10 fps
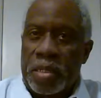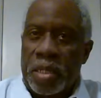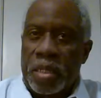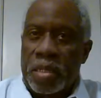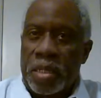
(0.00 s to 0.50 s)

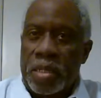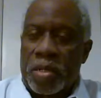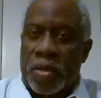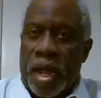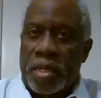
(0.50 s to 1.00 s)
Jesus
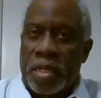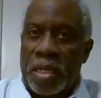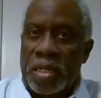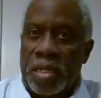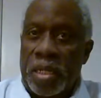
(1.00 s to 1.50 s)
Christ
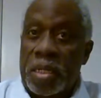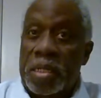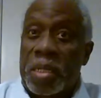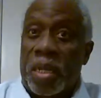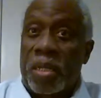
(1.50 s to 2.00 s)
is the
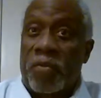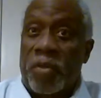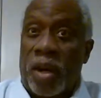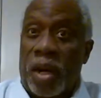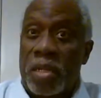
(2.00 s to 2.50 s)
Son of
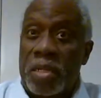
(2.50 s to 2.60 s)
God.